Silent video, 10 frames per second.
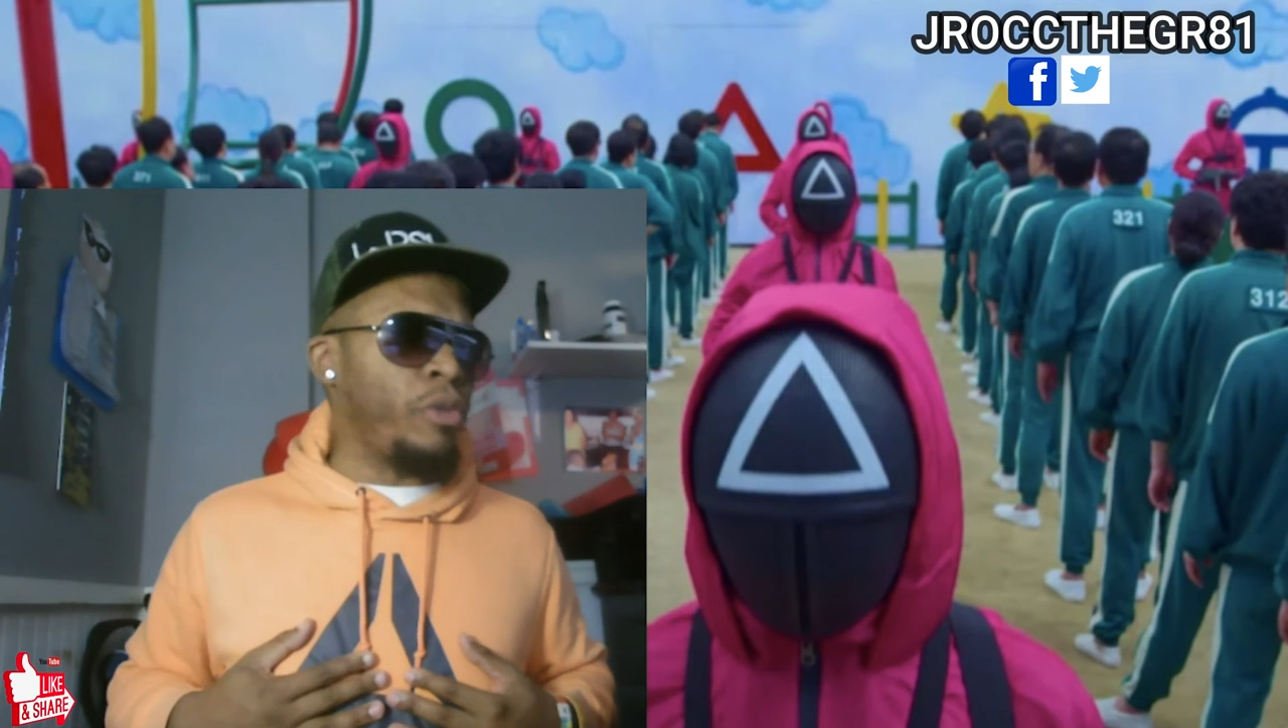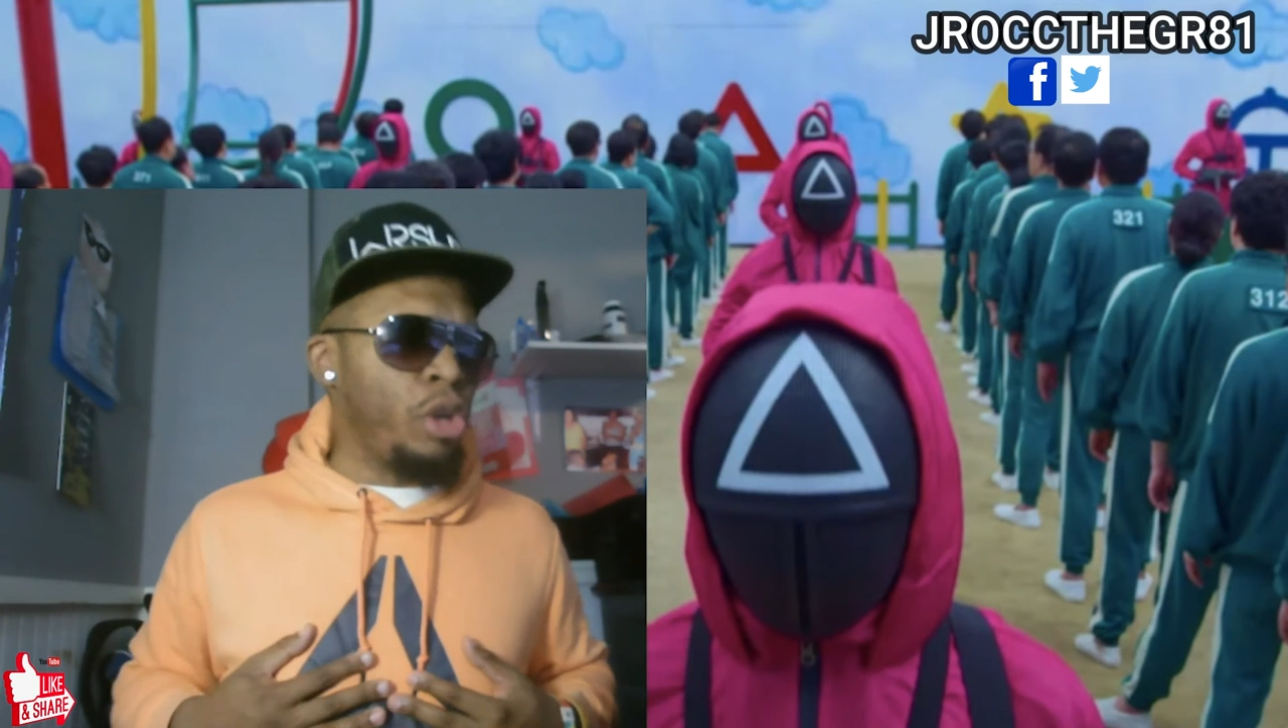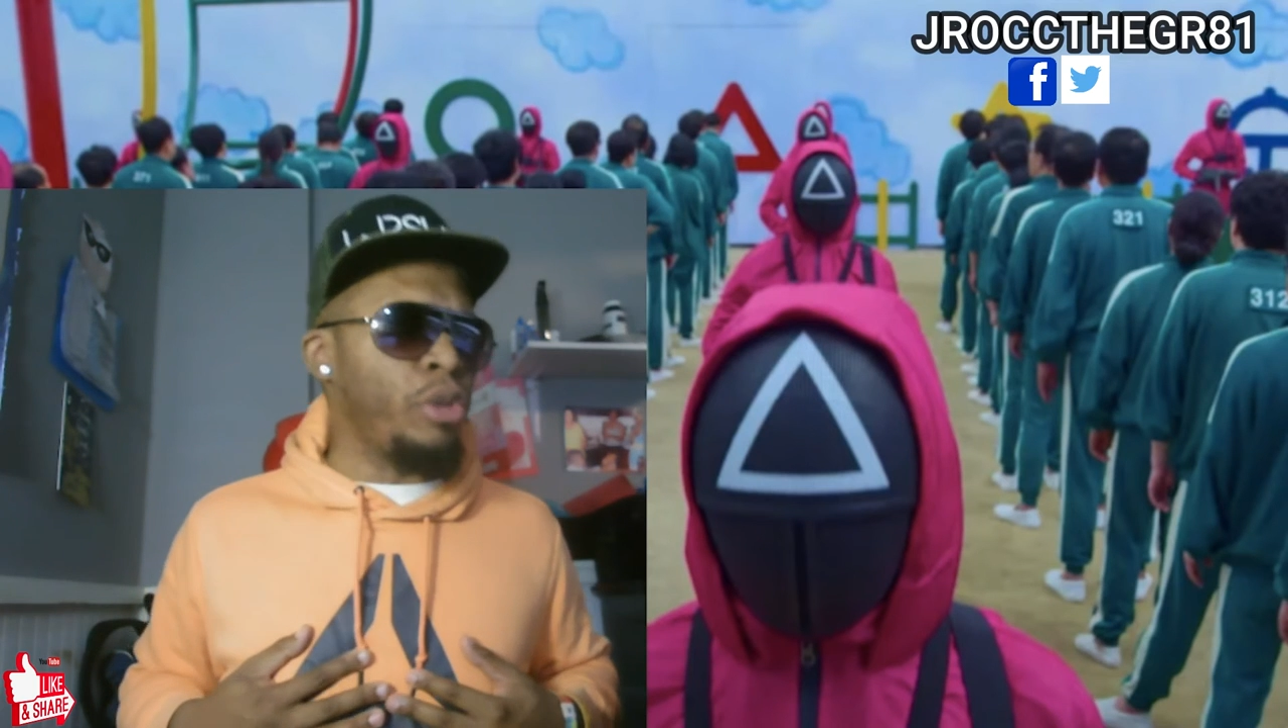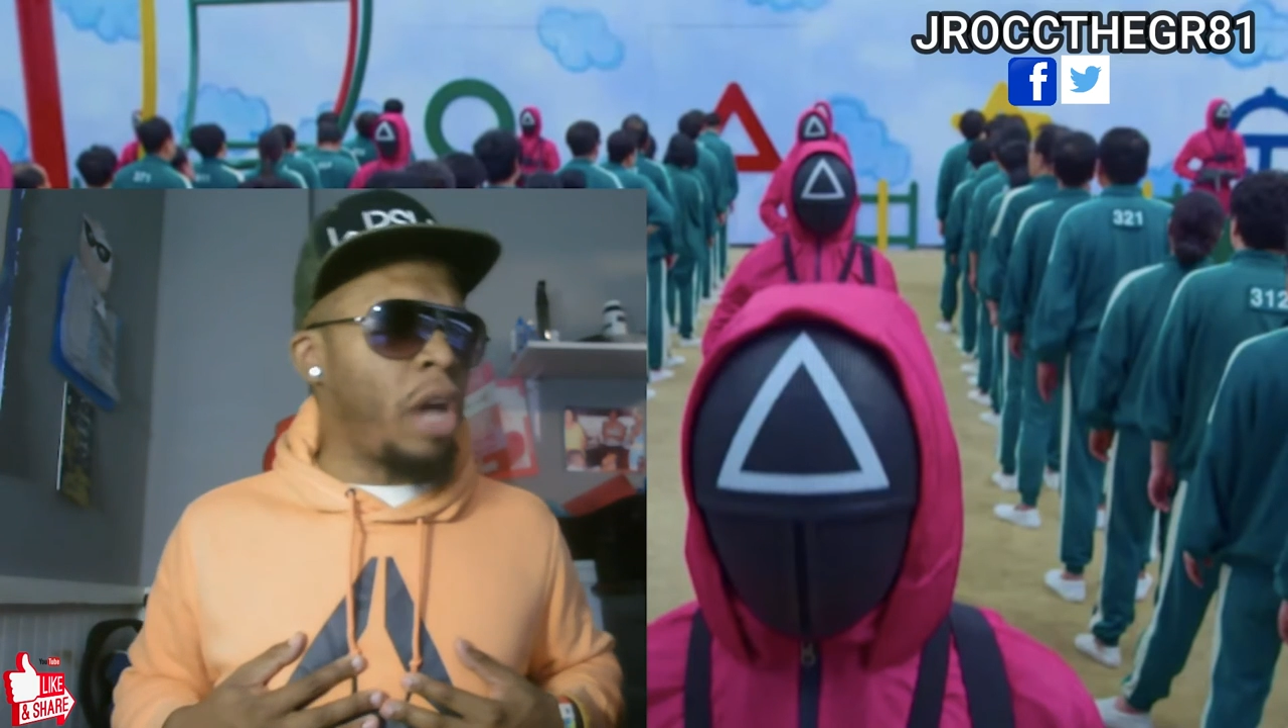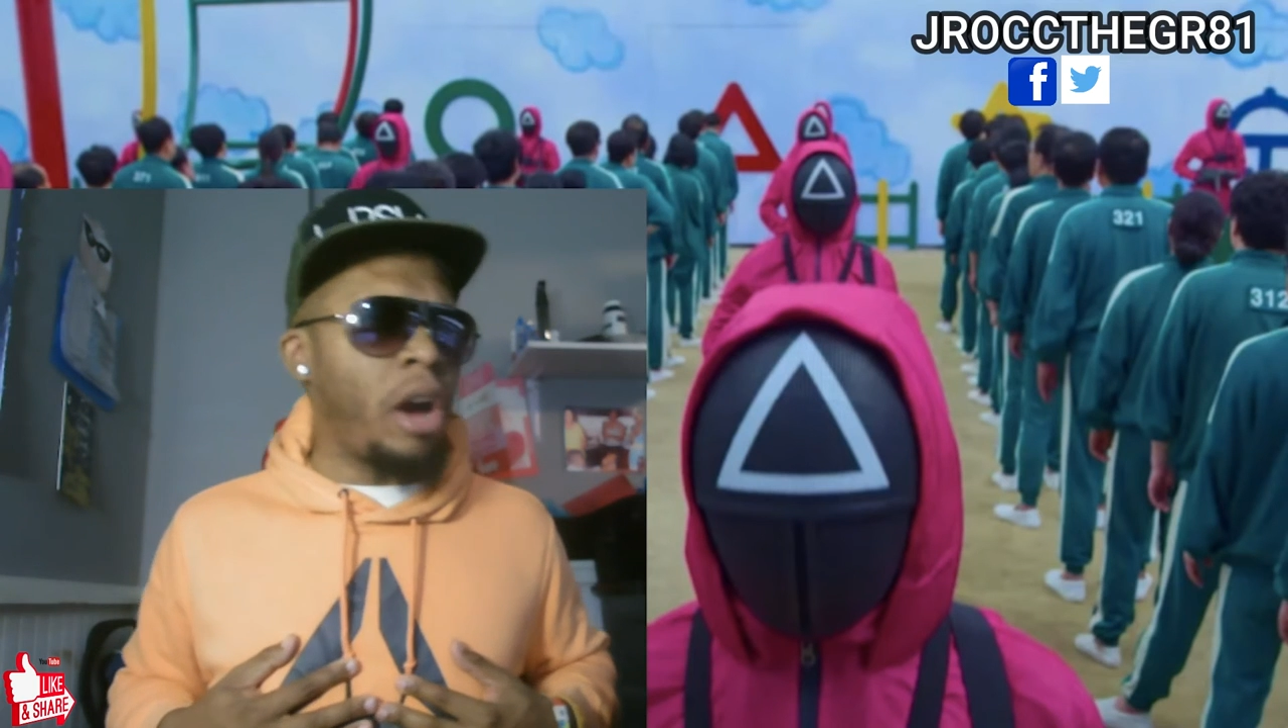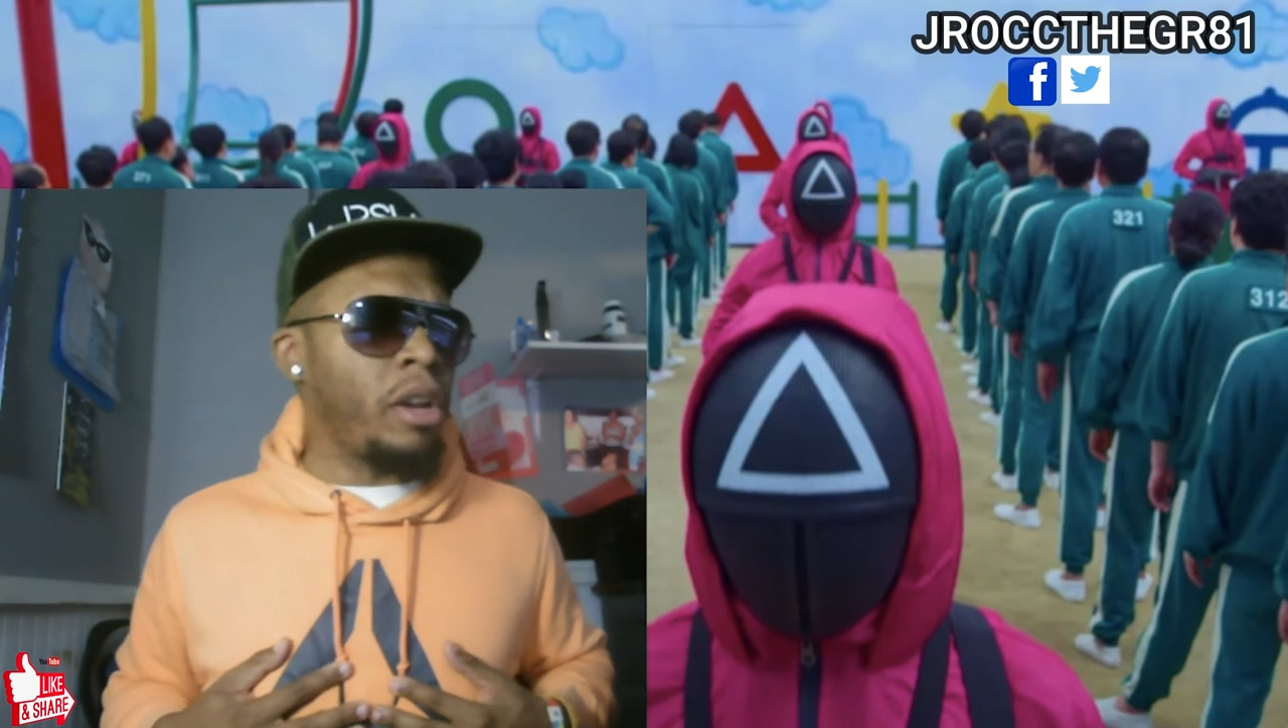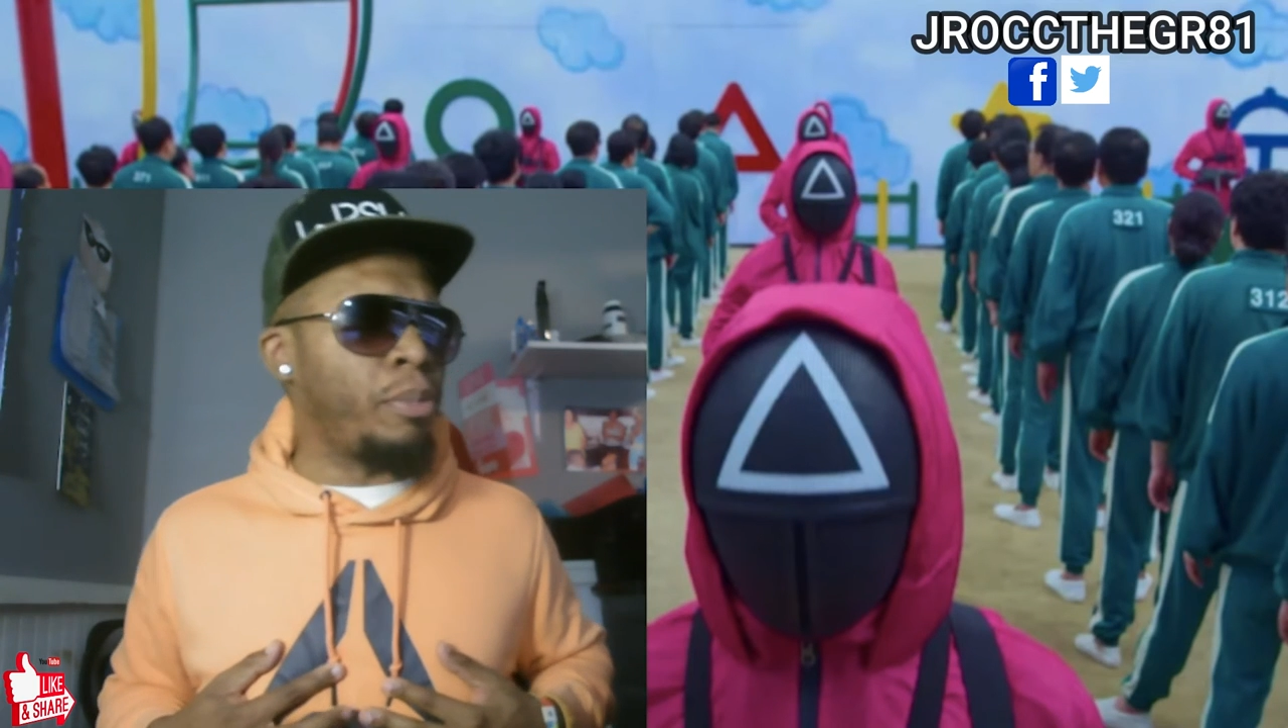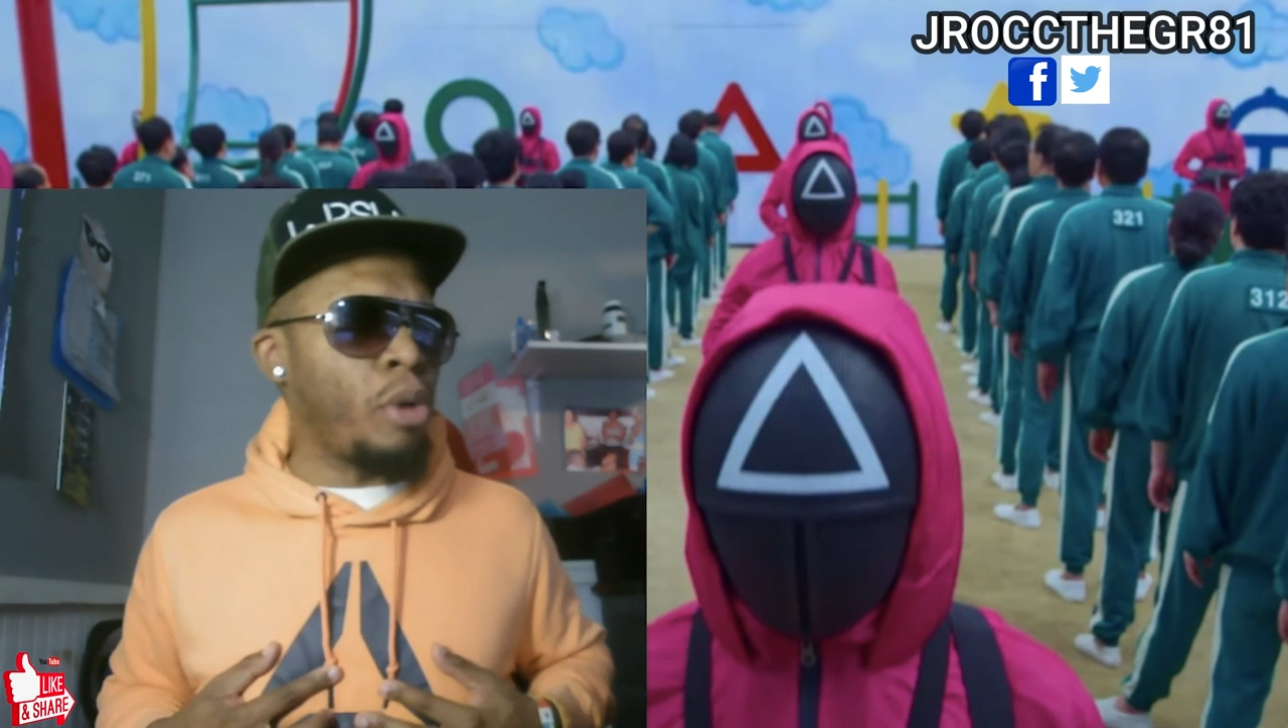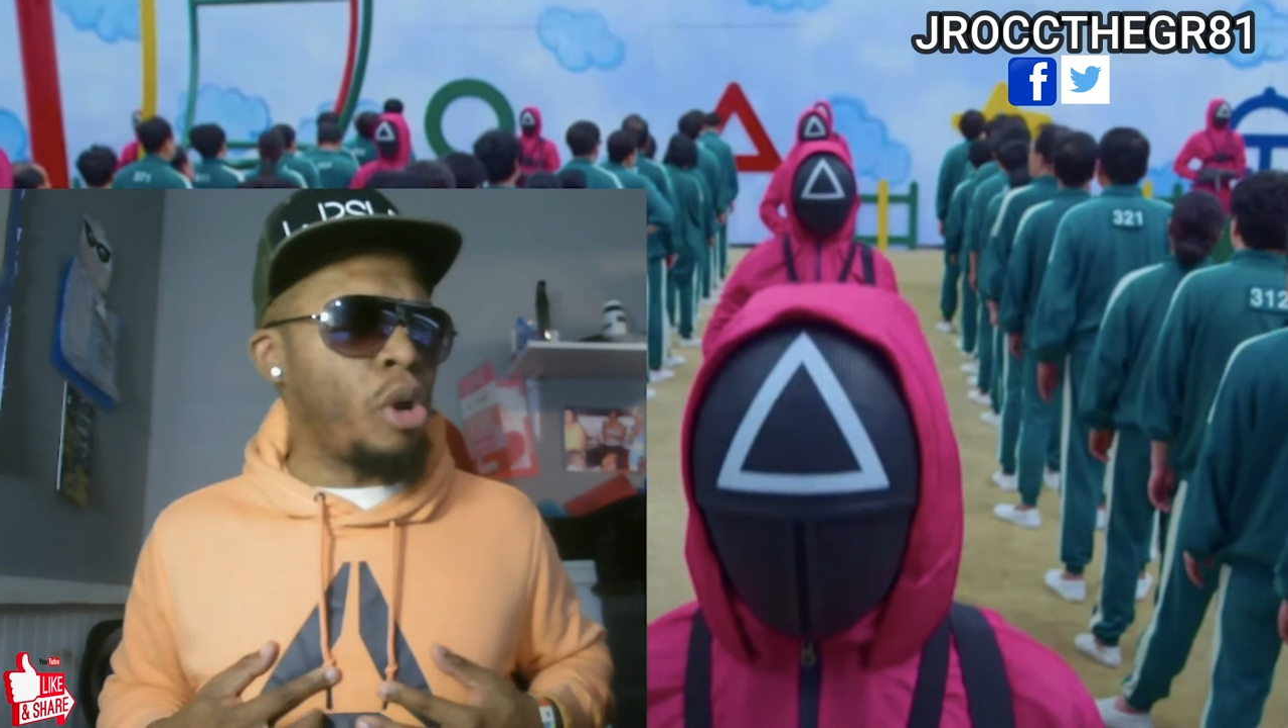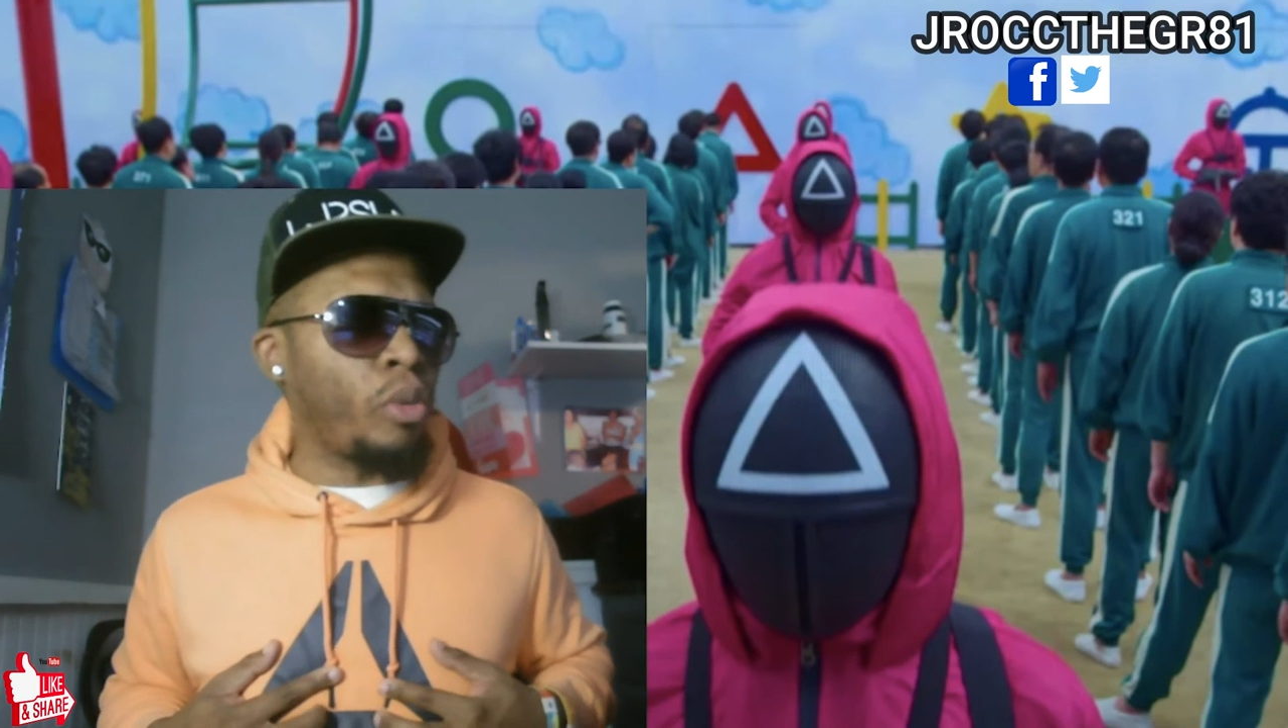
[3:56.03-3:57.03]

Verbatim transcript: You thought it broke